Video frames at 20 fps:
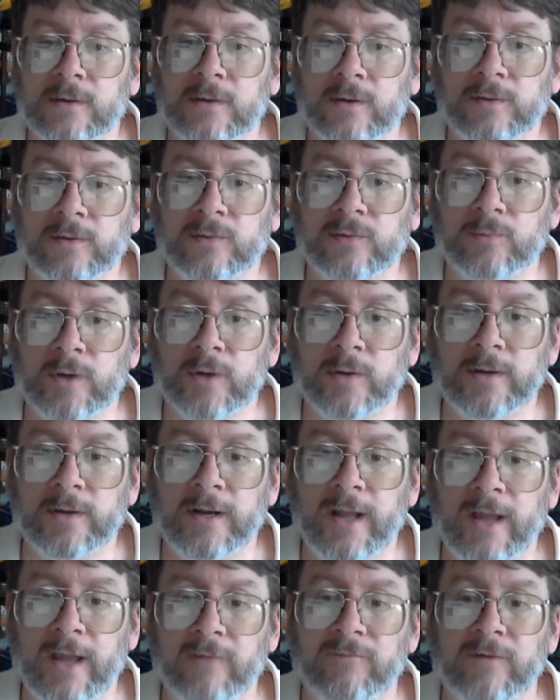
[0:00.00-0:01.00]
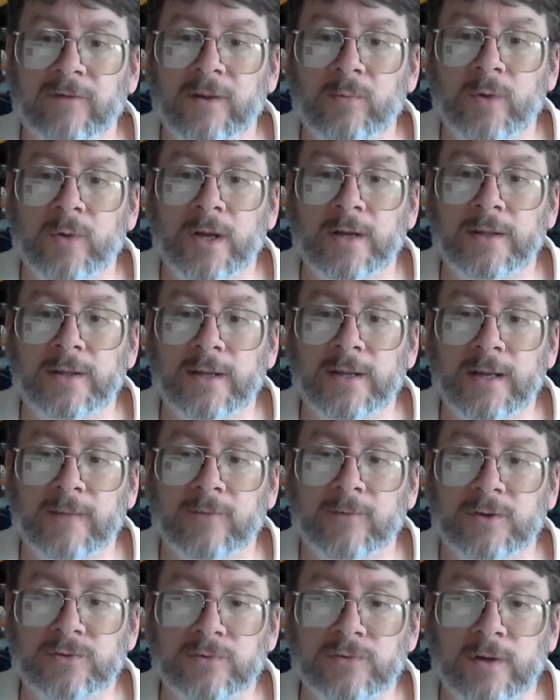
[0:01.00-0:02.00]
are thrown at everyone in the
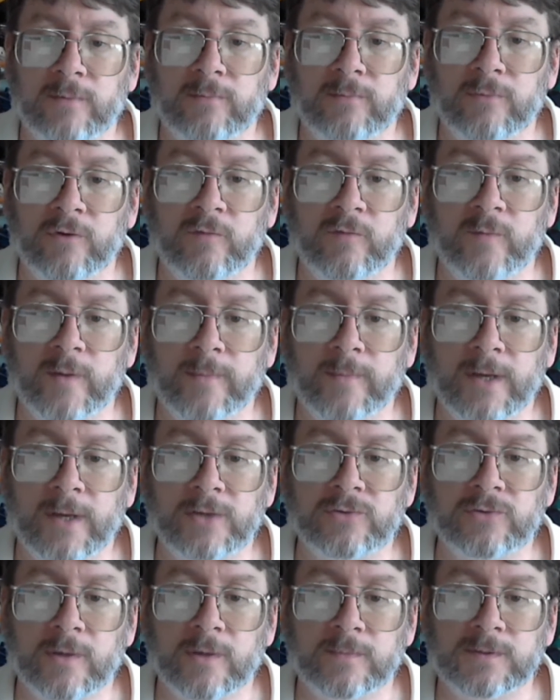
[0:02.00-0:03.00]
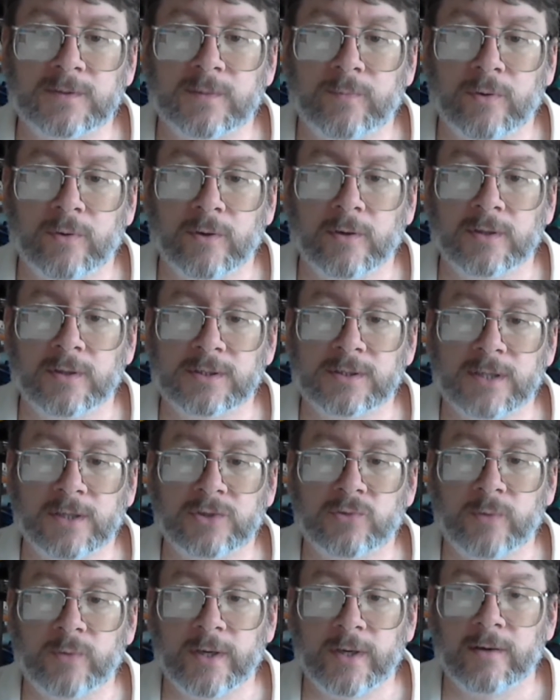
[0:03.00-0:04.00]
Never Trump movement by Trump supporters
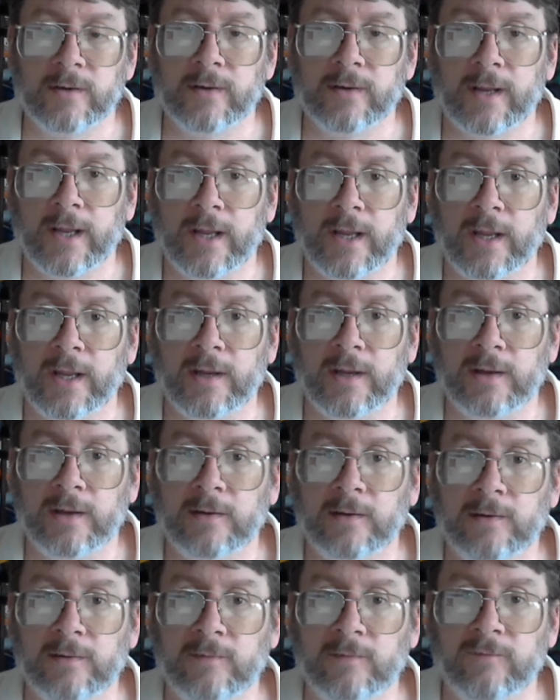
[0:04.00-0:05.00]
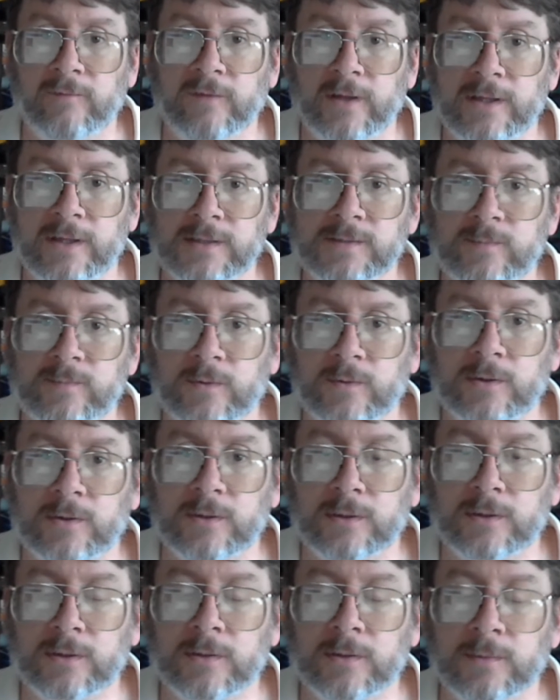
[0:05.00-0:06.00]
on Twitter and
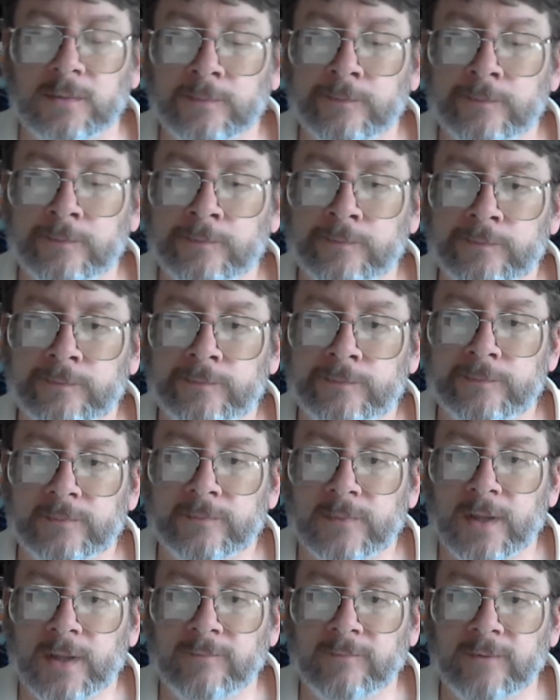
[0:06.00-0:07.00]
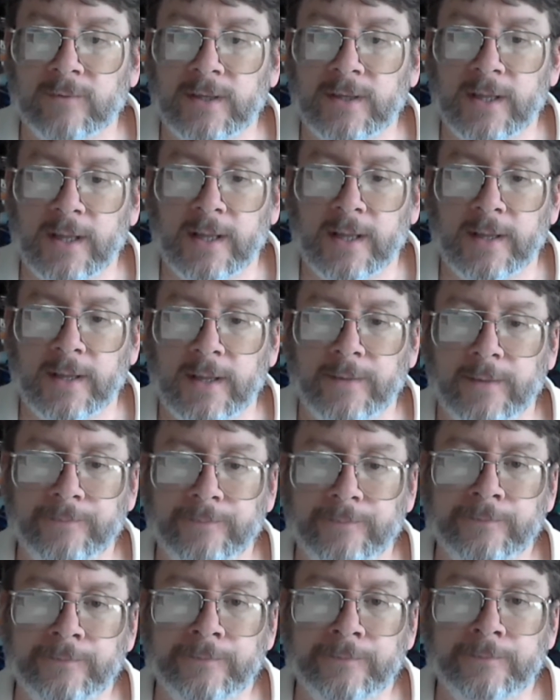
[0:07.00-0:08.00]
Facebook every day.
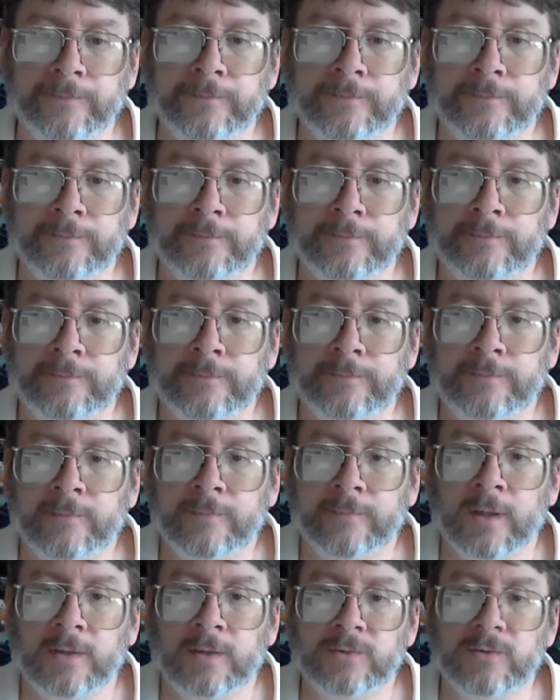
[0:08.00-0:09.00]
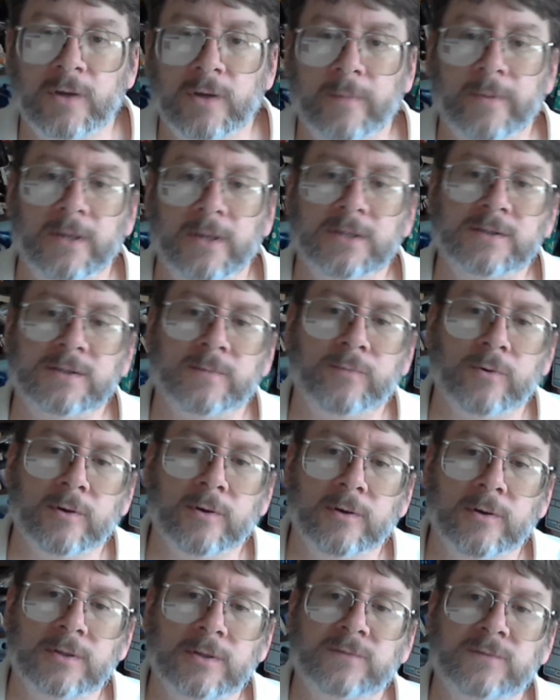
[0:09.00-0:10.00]
Trump and his
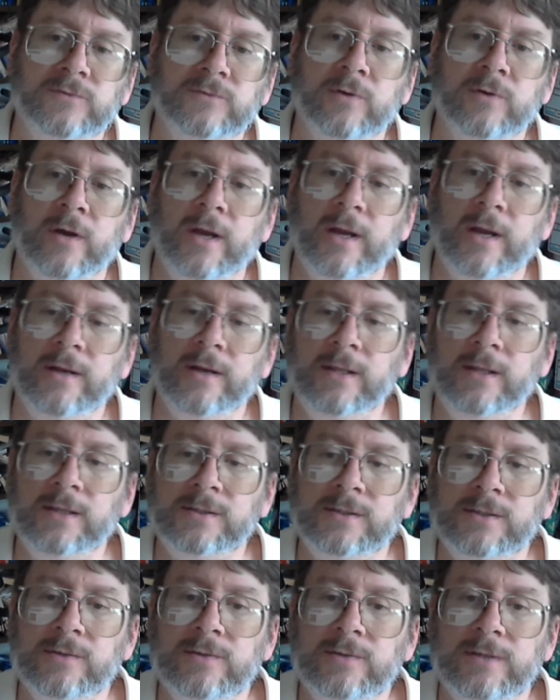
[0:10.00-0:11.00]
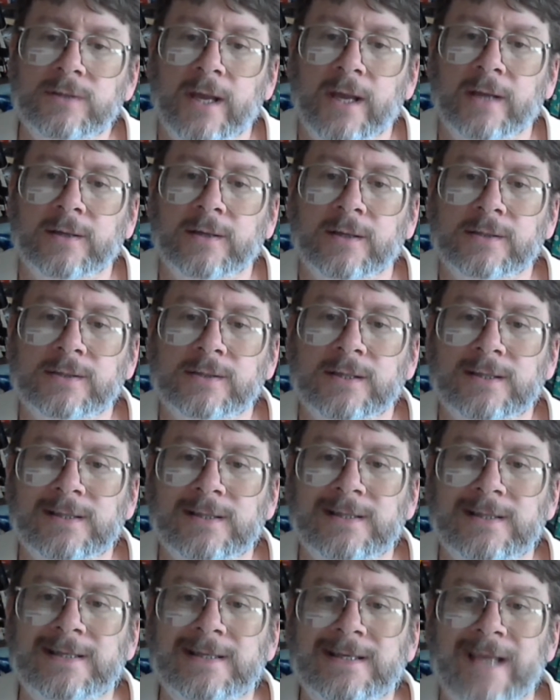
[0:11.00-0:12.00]
supporters have tried these two tactics to
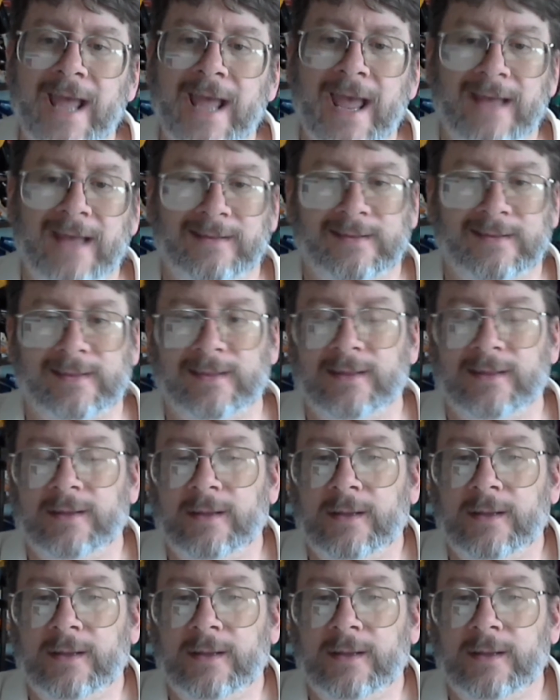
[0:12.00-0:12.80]
death